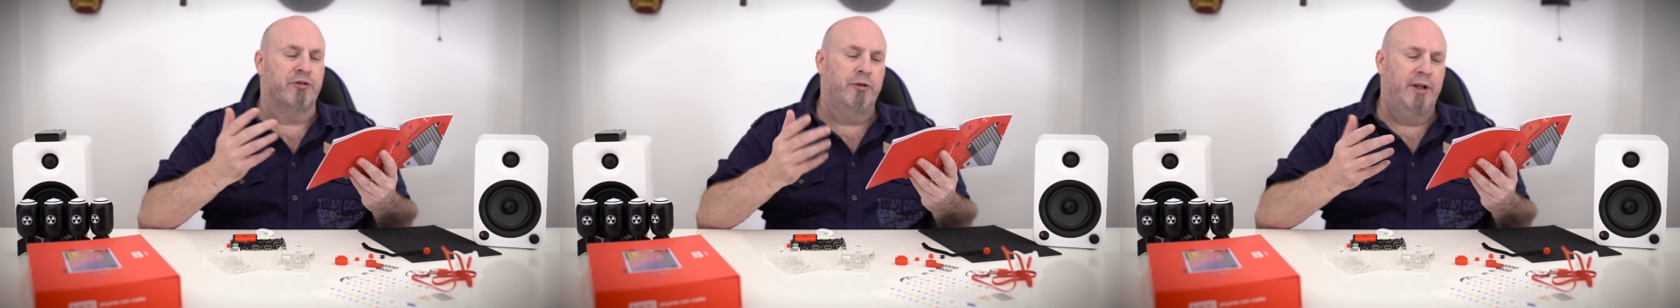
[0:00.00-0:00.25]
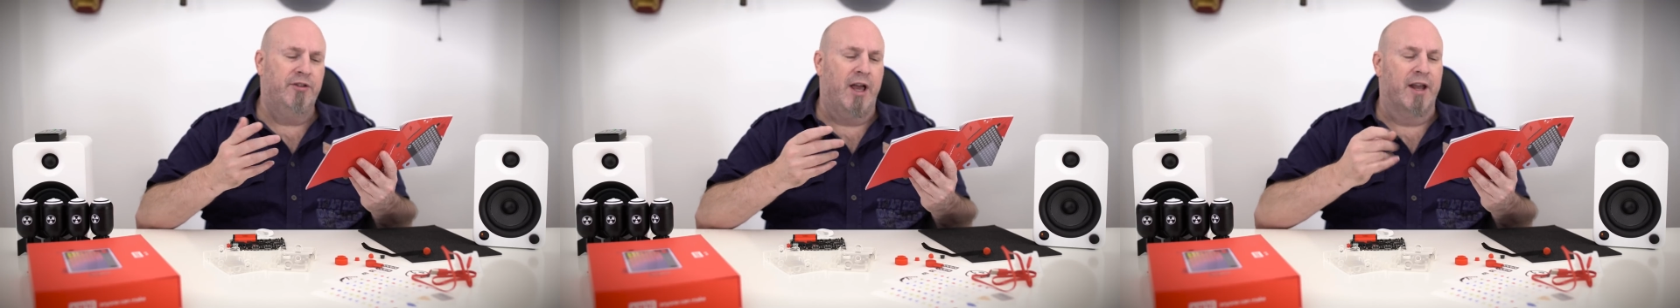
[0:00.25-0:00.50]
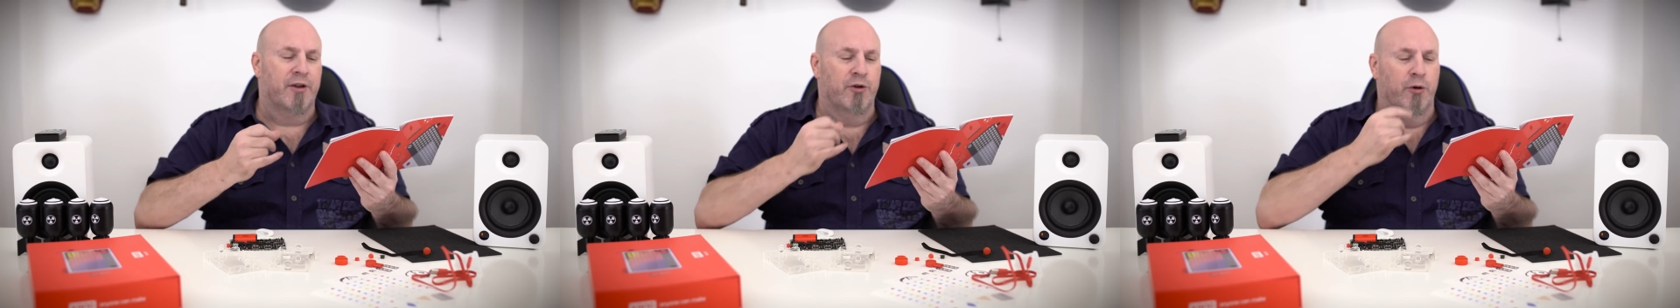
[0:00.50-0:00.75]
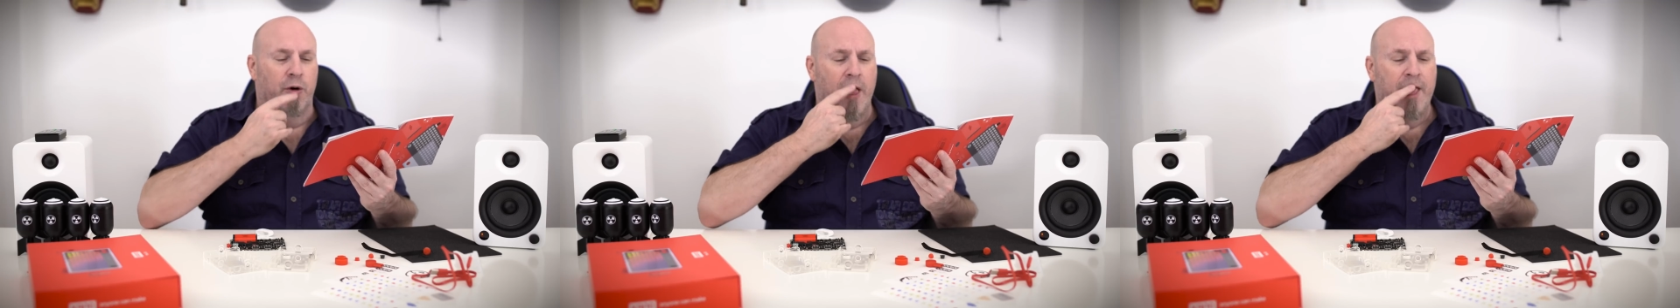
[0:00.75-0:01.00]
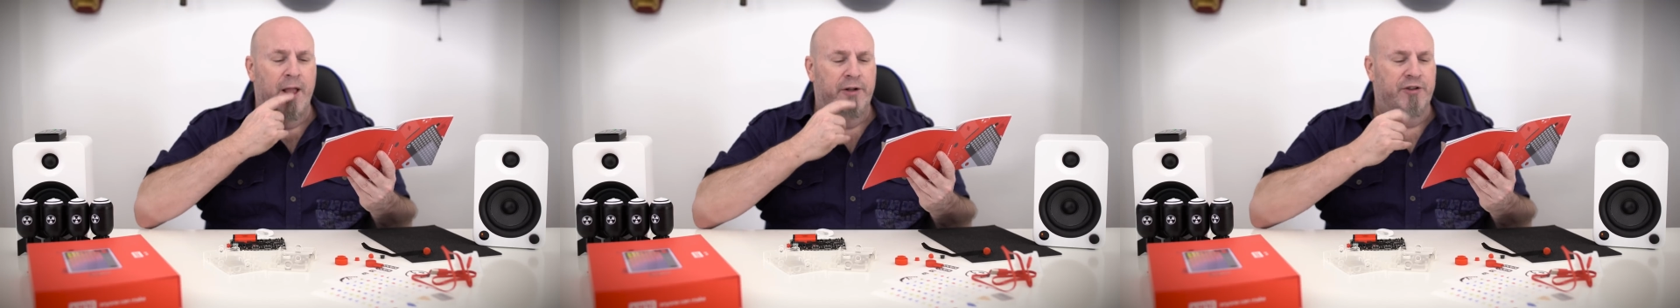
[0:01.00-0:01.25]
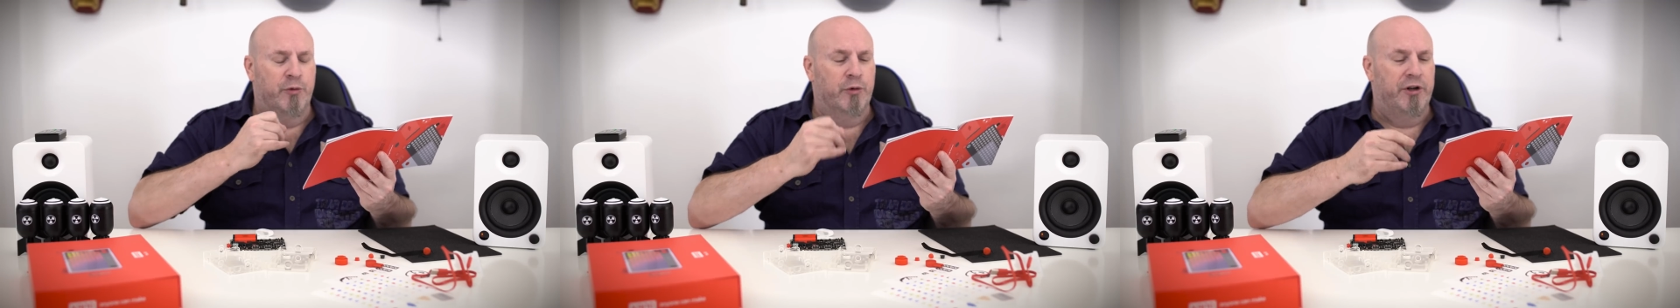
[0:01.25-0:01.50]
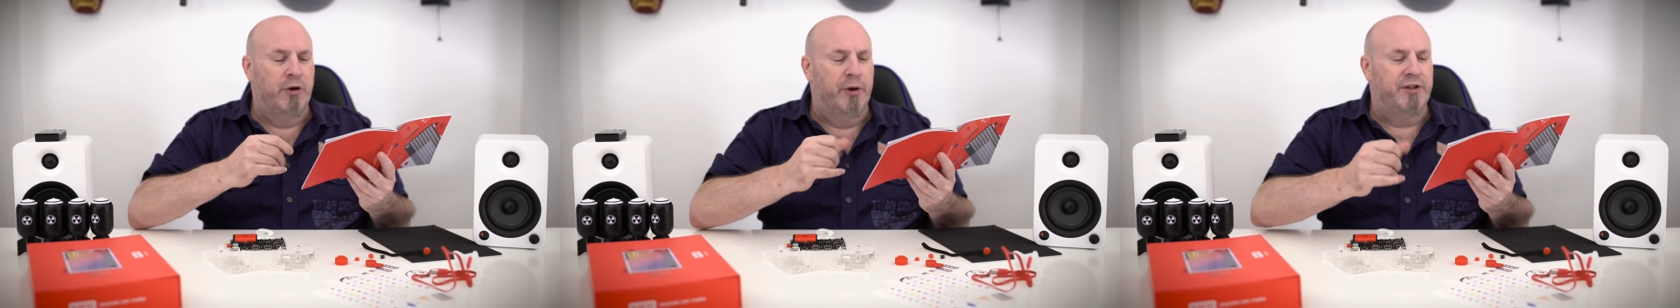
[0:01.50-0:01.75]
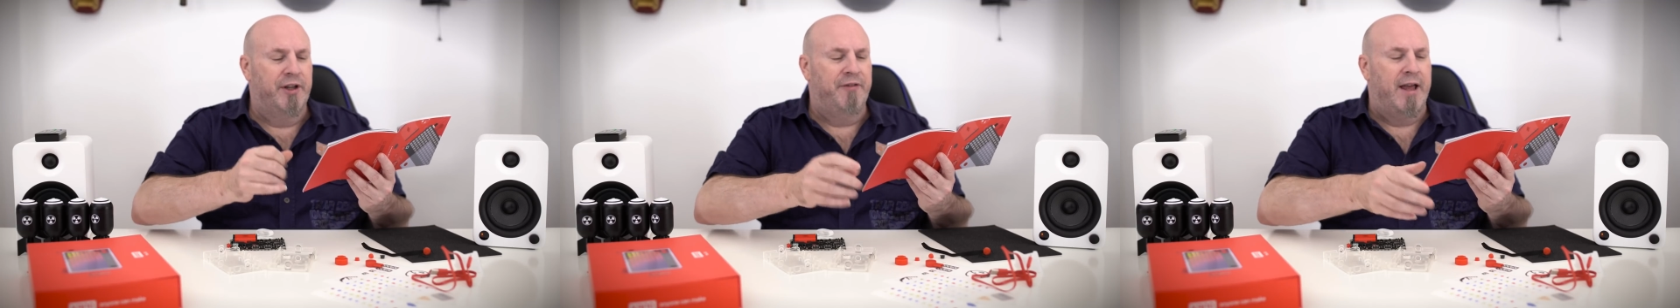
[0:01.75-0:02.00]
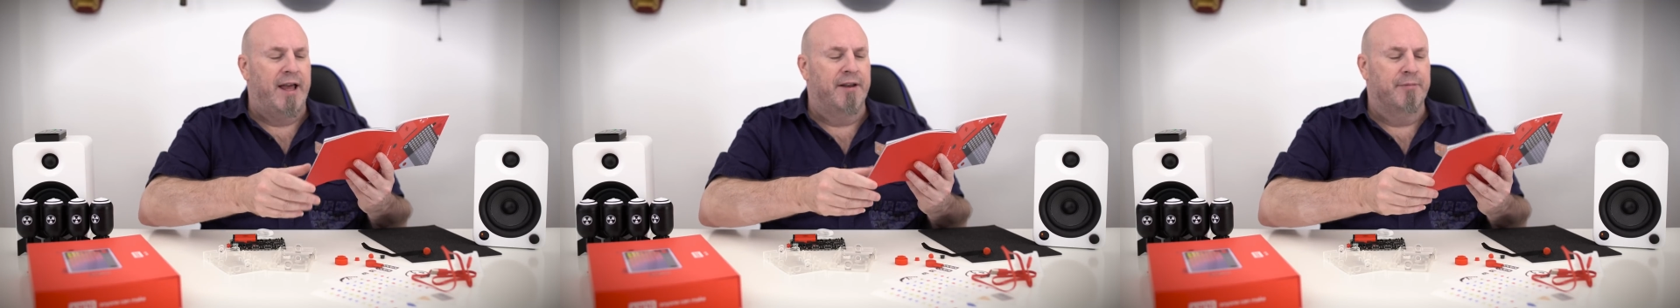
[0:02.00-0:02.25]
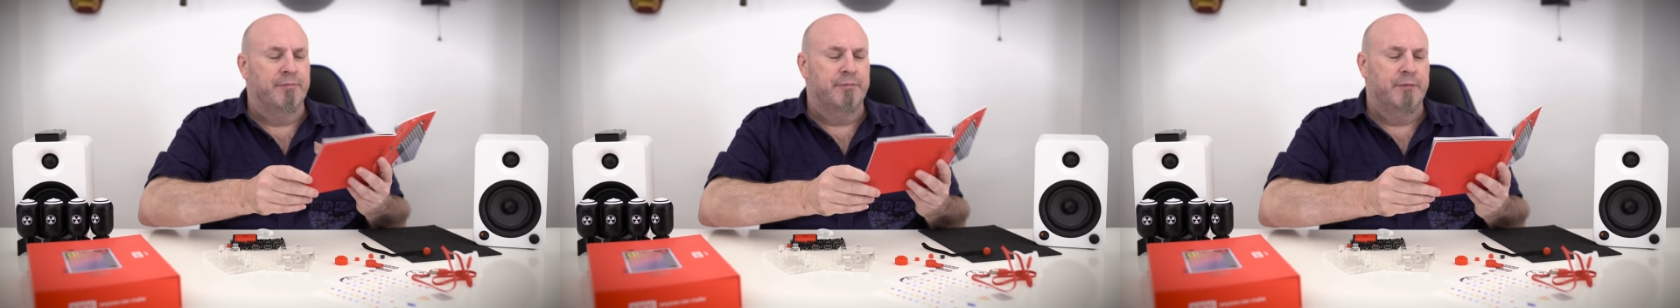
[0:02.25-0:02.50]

So that's kind of cool. Didn't really know it did that.